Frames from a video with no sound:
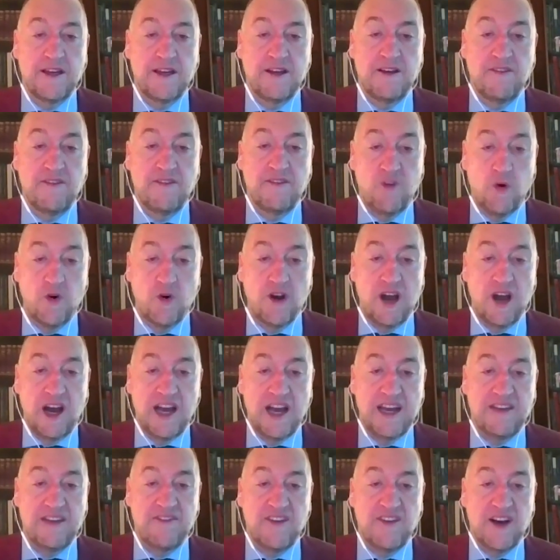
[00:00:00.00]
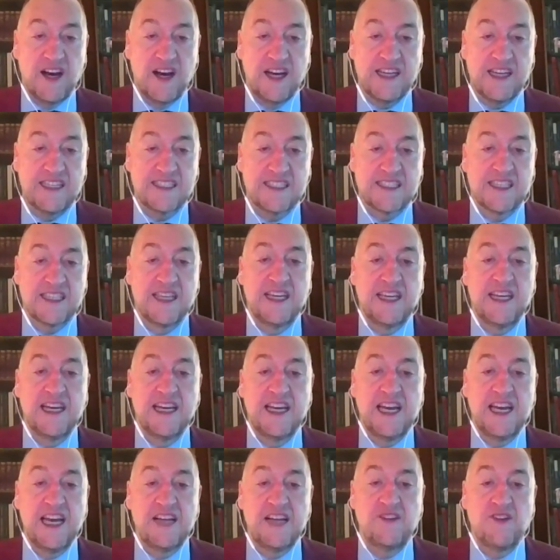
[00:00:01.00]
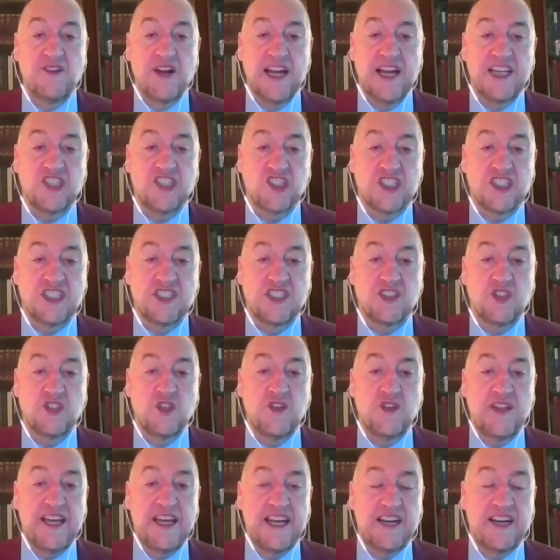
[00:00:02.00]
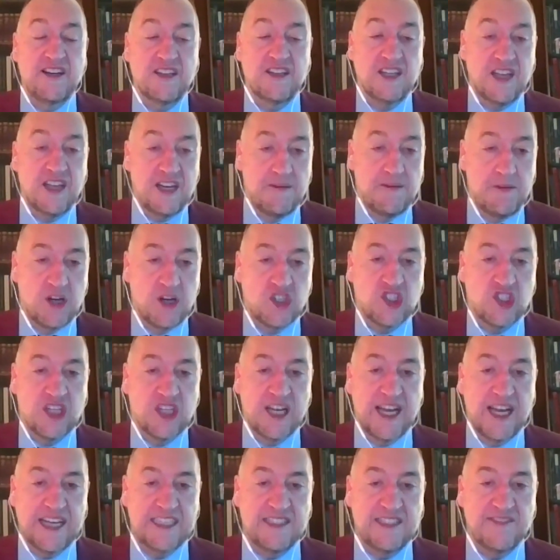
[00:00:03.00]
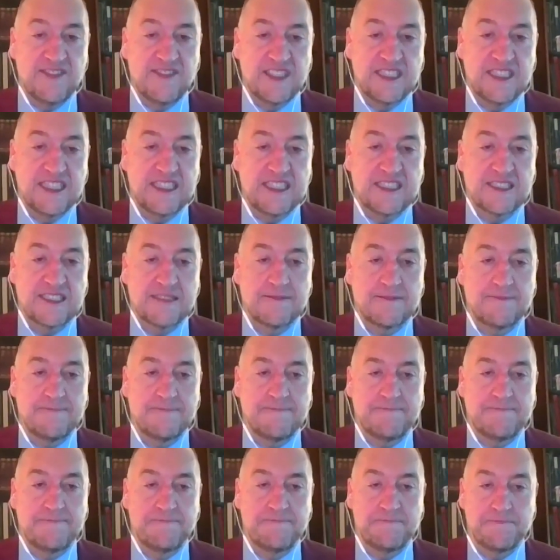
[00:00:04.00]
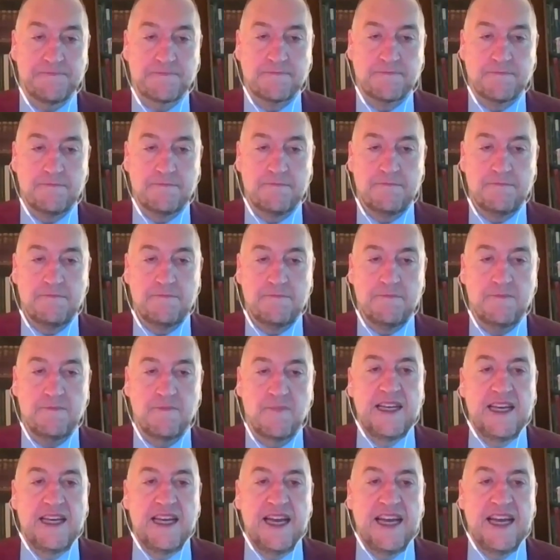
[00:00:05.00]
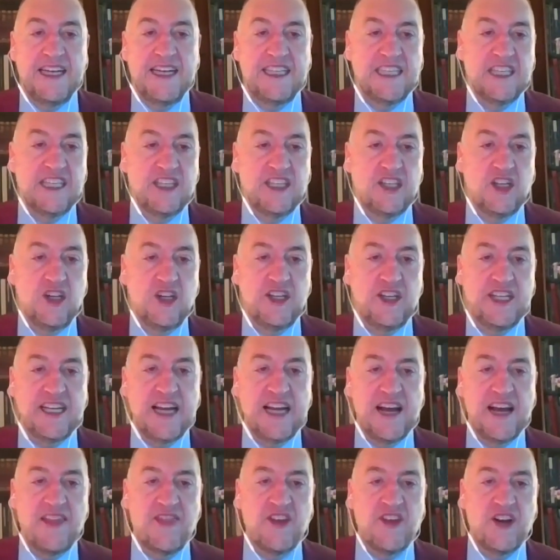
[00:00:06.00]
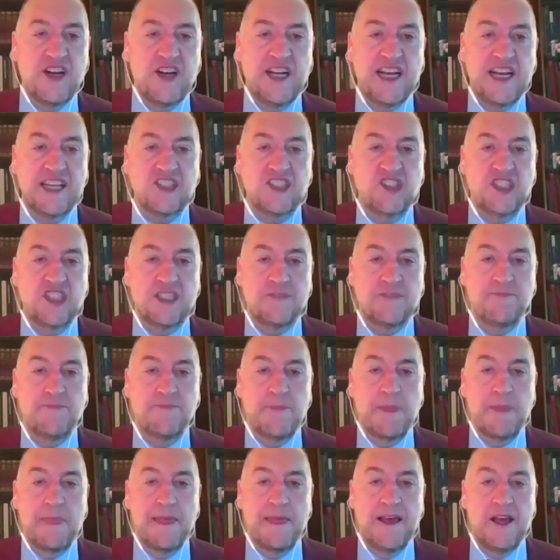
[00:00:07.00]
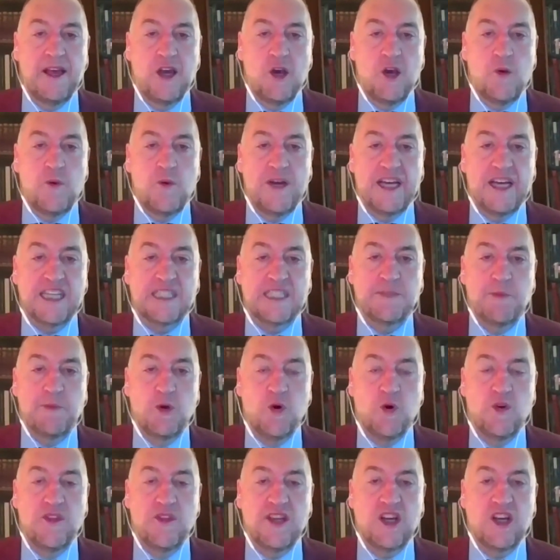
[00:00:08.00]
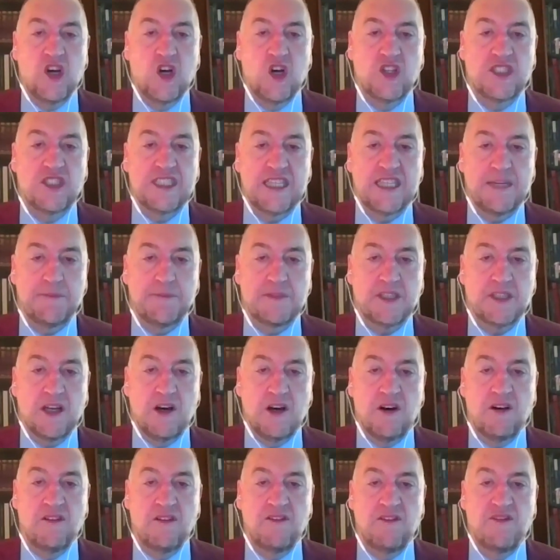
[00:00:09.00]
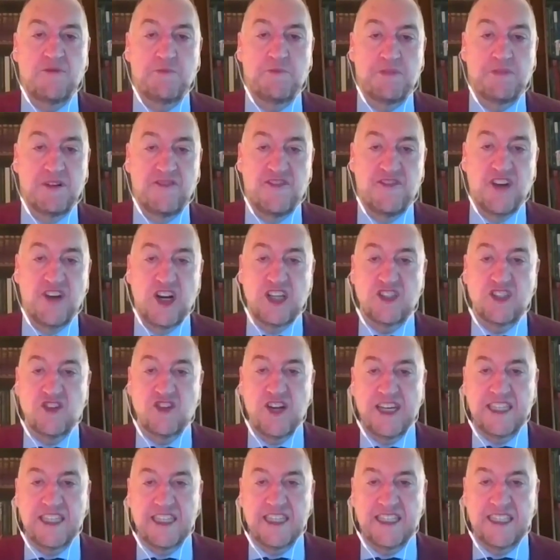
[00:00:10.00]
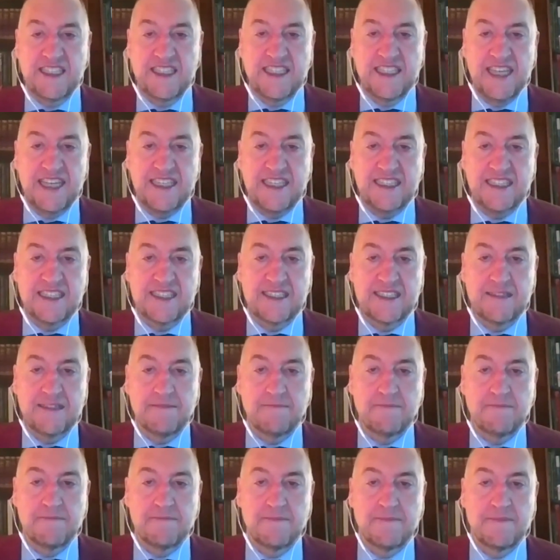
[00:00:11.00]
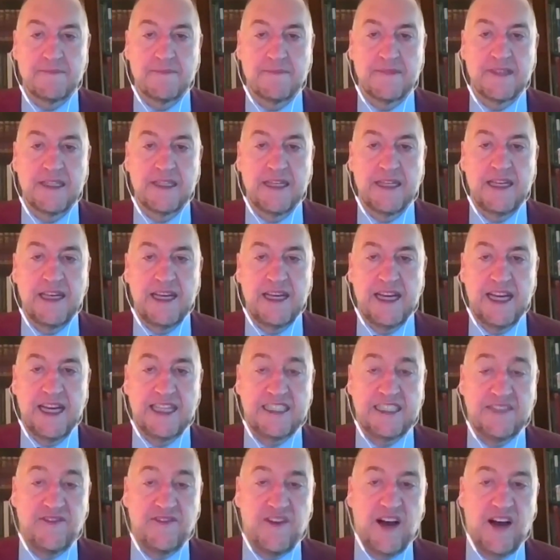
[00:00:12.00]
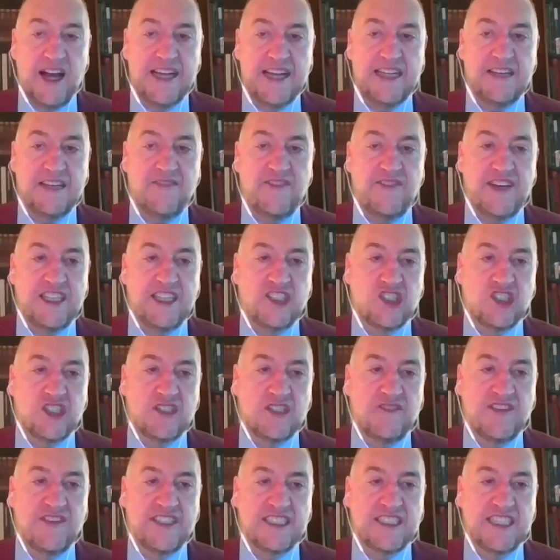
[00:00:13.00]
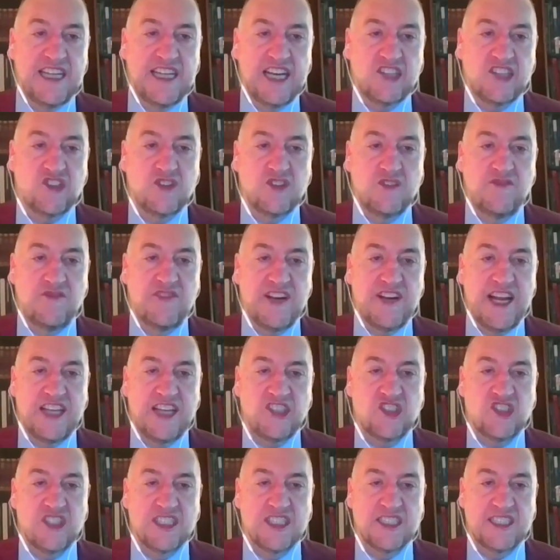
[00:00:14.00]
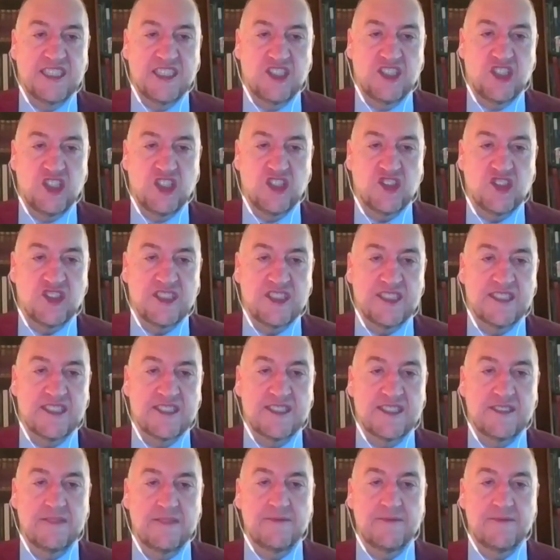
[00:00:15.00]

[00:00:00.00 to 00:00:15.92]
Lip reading: for IFIs in relation to their commercial activities. In concluding our third lecture, we explored the concept of preferred creditor status, a defining feature of international financial institutions.